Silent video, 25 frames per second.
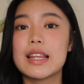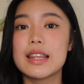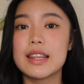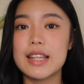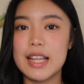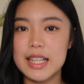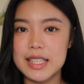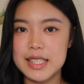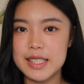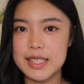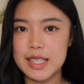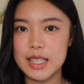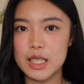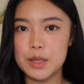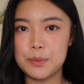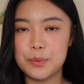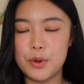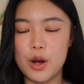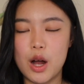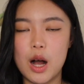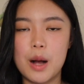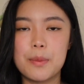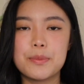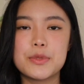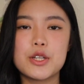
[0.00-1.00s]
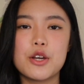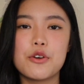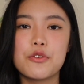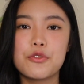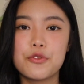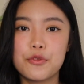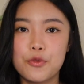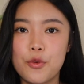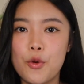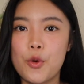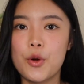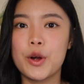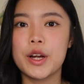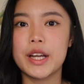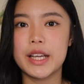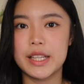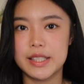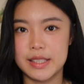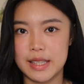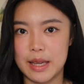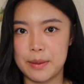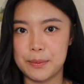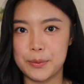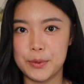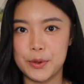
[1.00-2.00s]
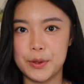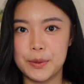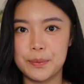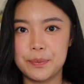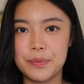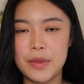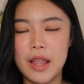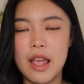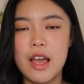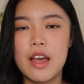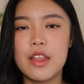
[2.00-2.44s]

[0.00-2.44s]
Let's take a prompt, for example.